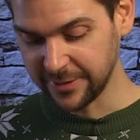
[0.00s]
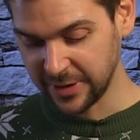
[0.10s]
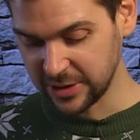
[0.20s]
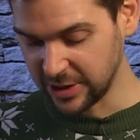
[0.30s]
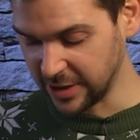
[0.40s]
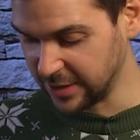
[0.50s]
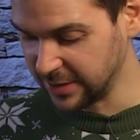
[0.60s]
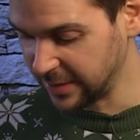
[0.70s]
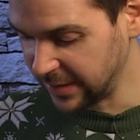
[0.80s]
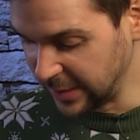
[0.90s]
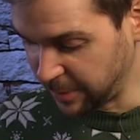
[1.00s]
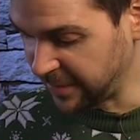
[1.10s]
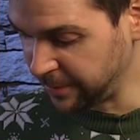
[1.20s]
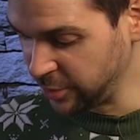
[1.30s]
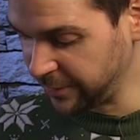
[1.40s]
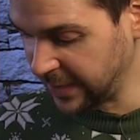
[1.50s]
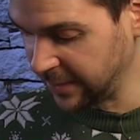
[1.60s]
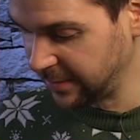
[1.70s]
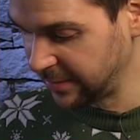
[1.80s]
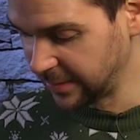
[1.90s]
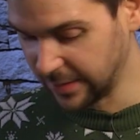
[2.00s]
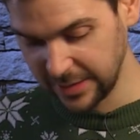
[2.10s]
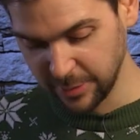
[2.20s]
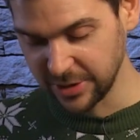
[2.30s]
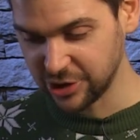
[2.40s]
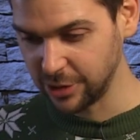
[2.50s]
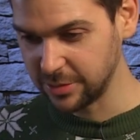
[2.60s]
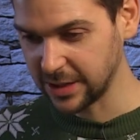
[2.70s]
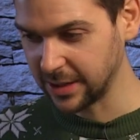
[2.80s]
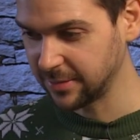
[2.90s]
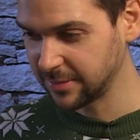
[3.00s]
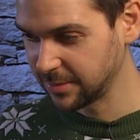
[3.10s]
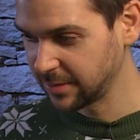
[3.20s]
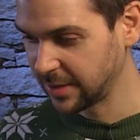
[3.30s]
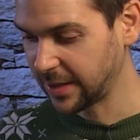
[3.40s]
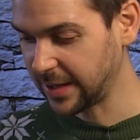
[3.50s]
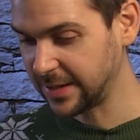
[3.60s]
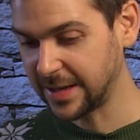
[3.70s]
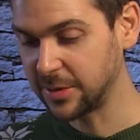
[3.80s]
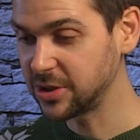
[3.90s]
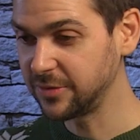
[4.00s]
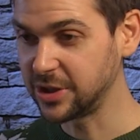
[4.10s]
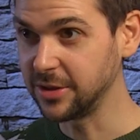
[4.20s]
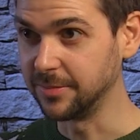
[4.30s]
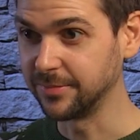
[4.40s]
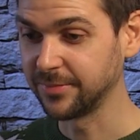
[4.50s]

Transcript: first turn, a little bit of moving, a little bit of shooting, and now it's over to you.